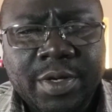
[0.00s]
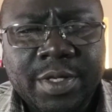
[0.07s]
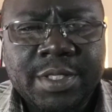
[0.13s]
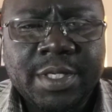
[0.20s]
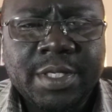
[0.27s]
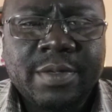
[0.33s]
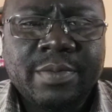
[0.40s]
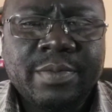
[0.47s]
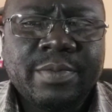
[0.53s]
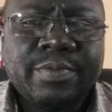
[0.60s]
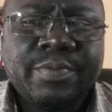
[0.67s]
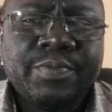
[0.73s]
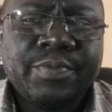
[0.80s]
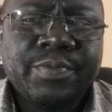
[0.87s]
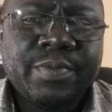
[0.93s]
Is it
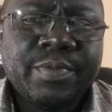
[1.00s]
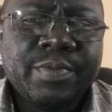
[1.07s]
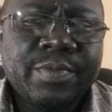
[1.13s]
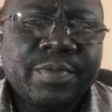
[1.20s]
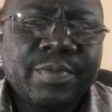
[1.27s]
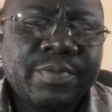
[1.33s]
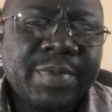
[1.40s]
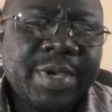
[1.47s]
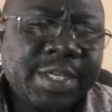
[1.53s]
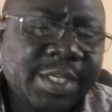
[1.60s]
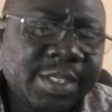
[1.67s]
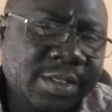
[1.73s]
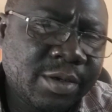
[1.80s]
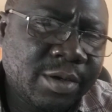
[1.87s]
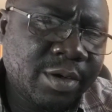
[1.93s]
meshy
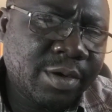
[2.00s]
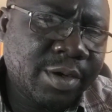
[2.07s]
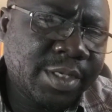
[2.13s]
soil?